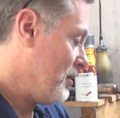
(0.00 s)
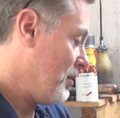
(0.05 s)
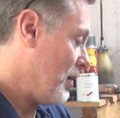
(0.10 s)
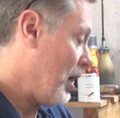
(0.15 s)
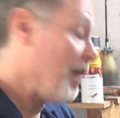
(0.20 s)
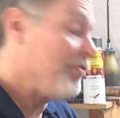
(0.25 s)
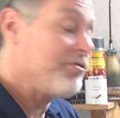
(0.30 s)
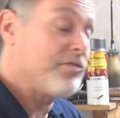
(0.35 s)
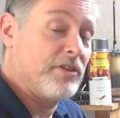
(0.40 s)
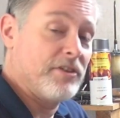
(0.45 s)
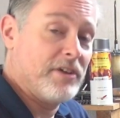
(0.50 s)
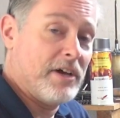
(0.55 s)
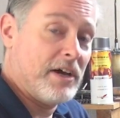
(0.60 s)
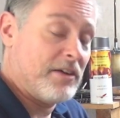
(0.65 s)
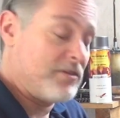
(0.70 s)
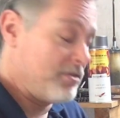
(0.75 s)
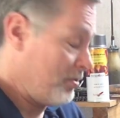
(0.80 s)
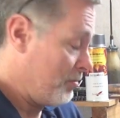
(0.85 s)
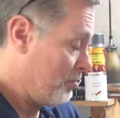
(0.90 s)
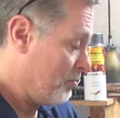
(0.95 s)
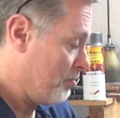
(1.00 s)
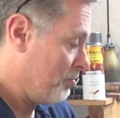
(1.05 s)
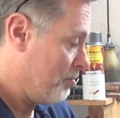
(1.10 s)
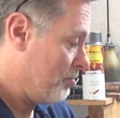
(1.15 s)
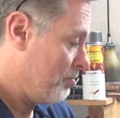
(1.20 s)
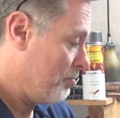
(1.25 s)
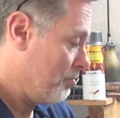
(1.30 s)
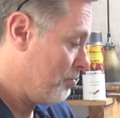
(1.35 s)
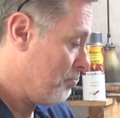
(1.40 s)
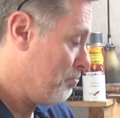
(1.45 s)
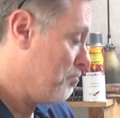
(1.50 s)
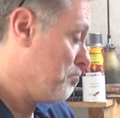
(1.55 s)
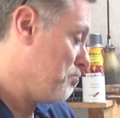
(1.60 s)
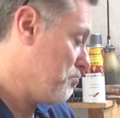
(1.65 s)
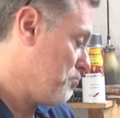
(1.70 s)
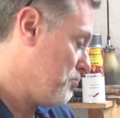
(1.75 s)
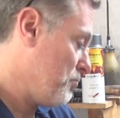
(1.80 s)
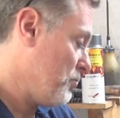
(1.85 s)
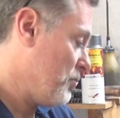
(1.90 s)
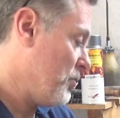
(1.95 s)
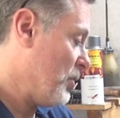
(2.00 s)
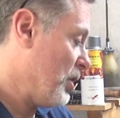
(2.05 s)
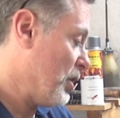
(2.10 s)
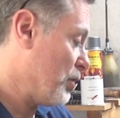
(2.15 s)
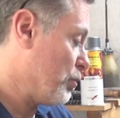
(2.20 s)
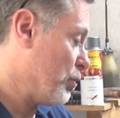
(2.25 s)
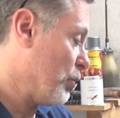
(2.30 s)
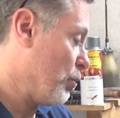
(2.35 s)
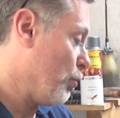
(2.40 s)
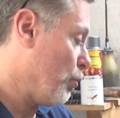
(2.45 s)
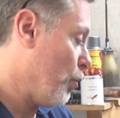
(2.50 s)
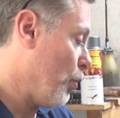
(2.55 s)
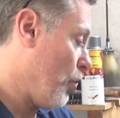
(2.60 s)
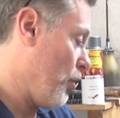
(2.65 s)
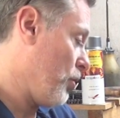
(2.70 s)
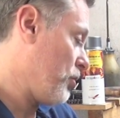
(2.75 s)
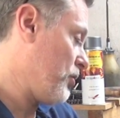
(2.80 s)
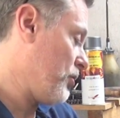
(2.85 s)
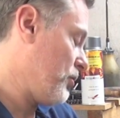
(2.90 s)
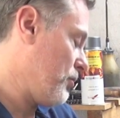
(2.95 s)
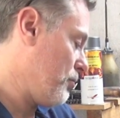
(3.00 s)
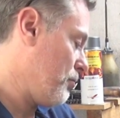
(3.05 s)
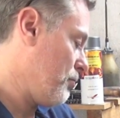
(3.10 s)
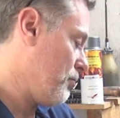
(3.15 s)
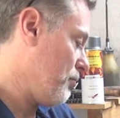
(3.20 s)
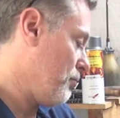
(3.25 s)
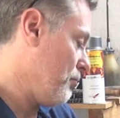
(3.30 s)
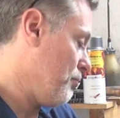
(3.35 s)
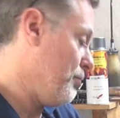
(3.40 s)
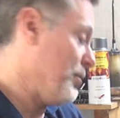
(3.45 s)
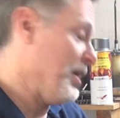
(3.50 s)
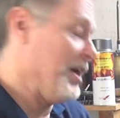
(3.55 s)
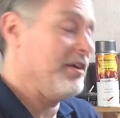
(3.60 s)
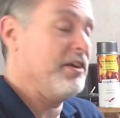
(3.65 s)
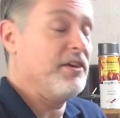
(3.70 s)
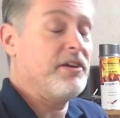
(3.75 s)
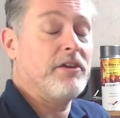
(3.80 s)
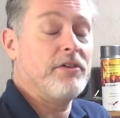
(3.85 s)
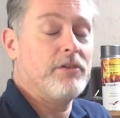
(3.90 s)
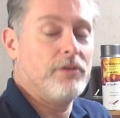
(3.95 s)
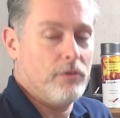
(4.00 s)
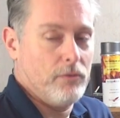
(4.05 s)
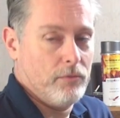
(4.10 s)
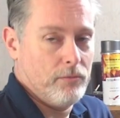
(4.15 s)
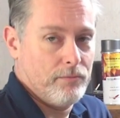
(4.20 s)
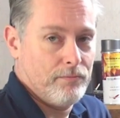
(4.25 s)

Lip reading: After that, it will work better than new.